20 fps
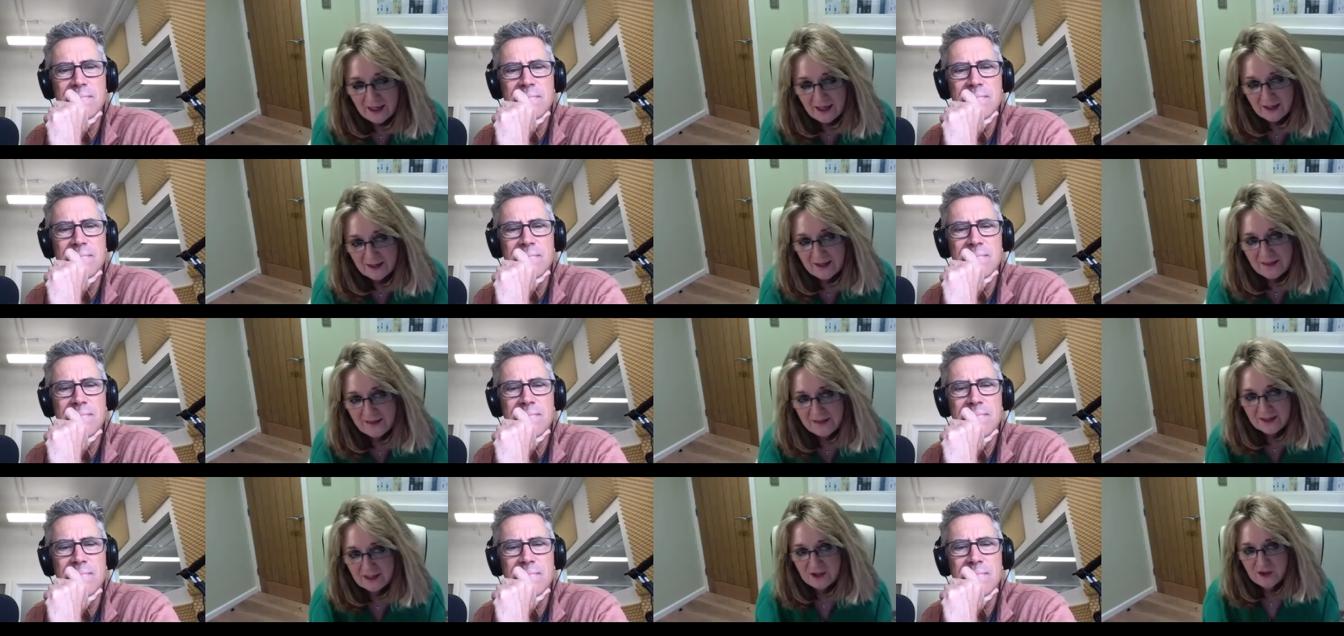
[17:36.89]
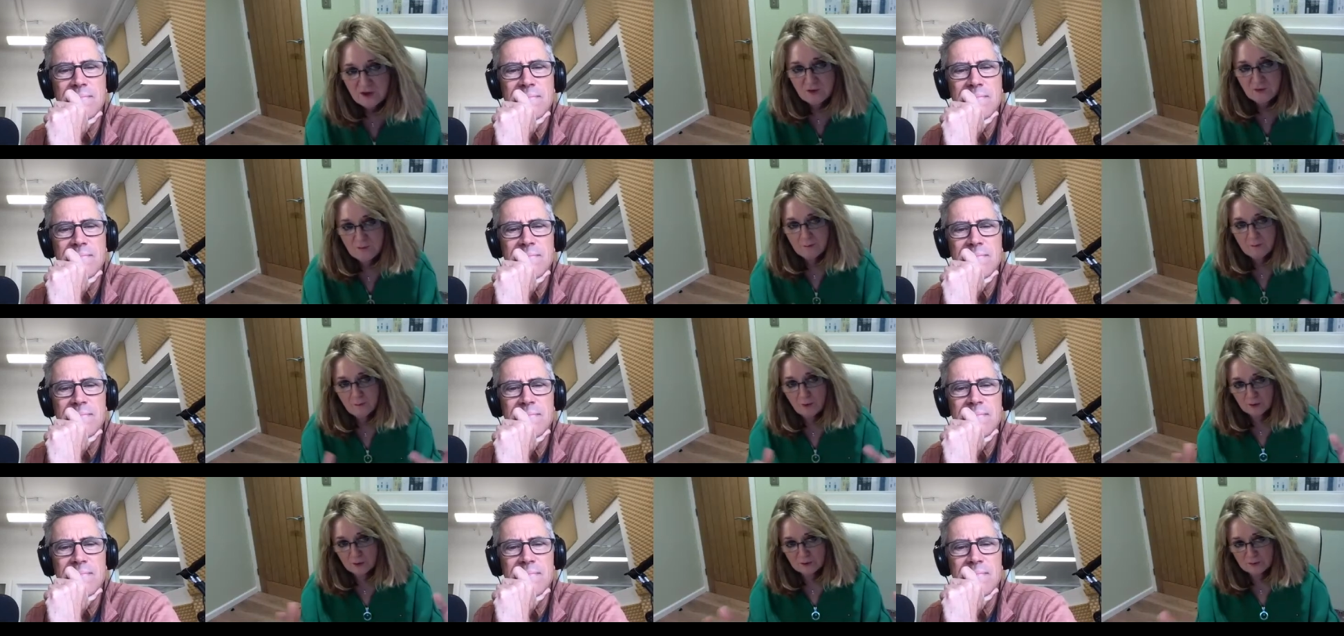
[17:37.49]
Speaker 1: And I think you
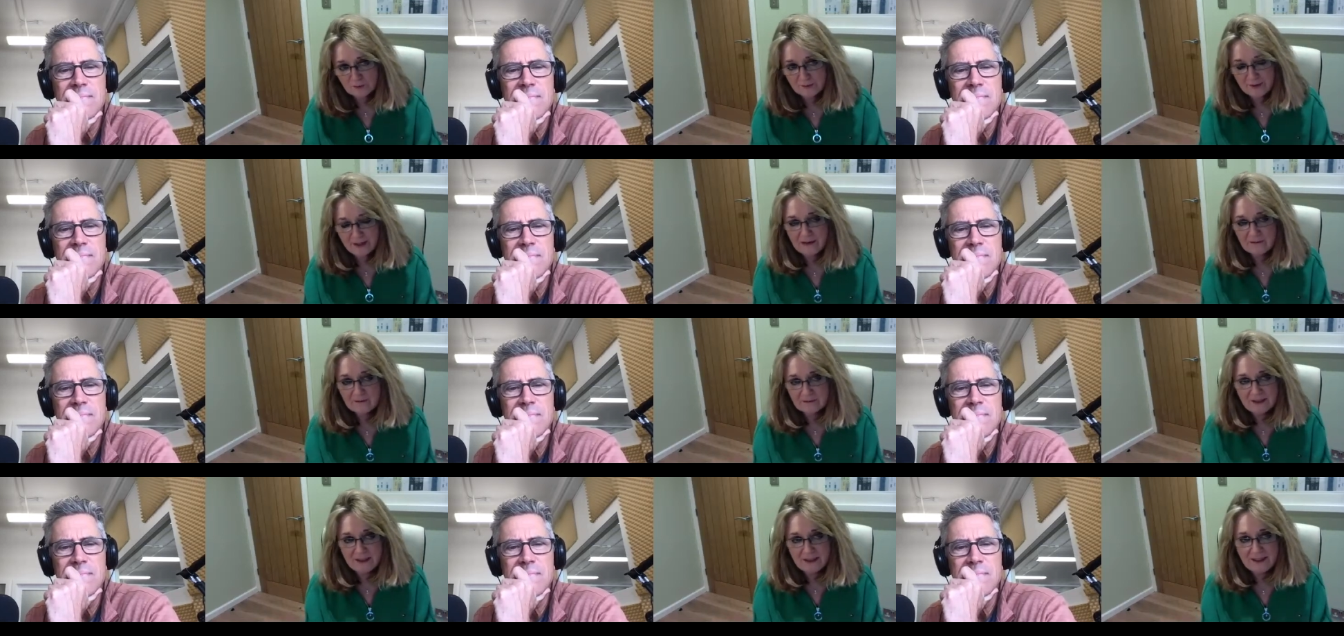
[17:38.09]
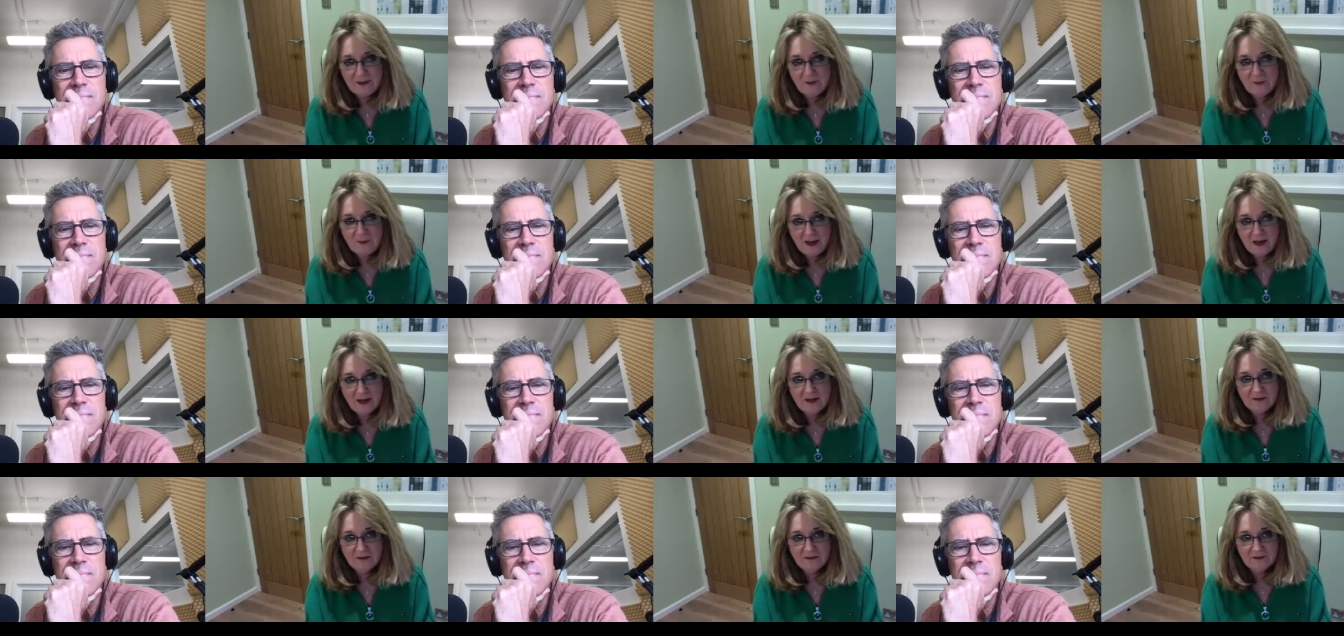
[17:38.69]
model that really
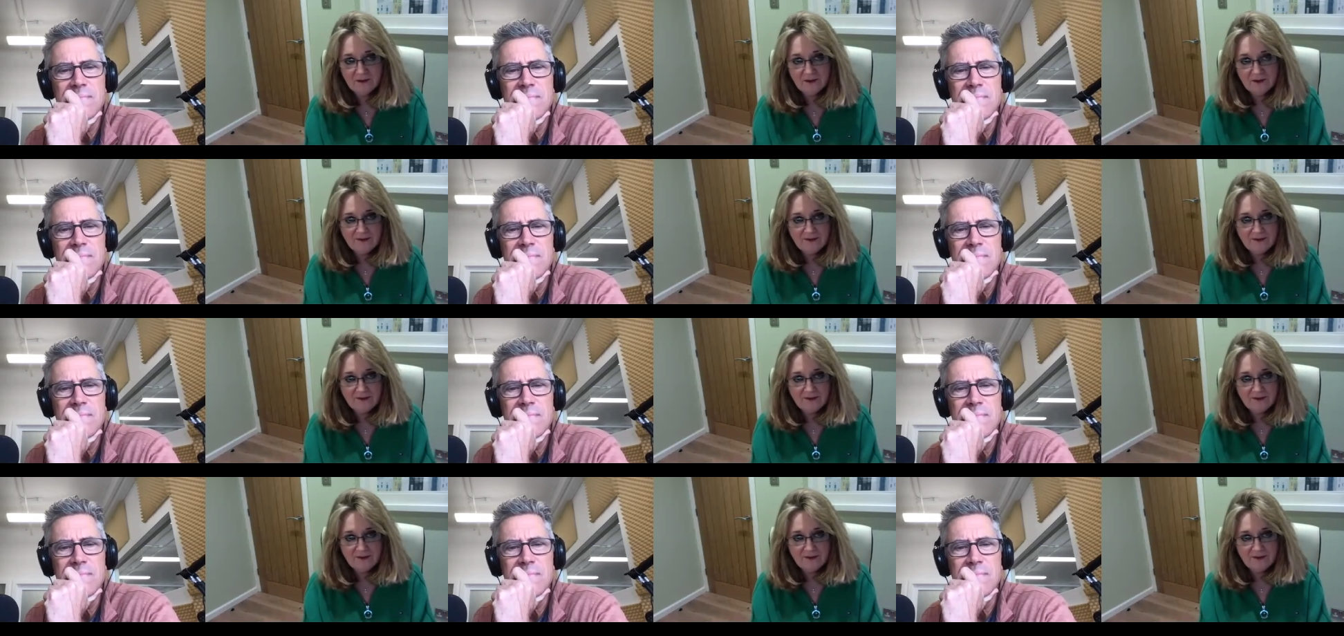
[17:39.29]
well.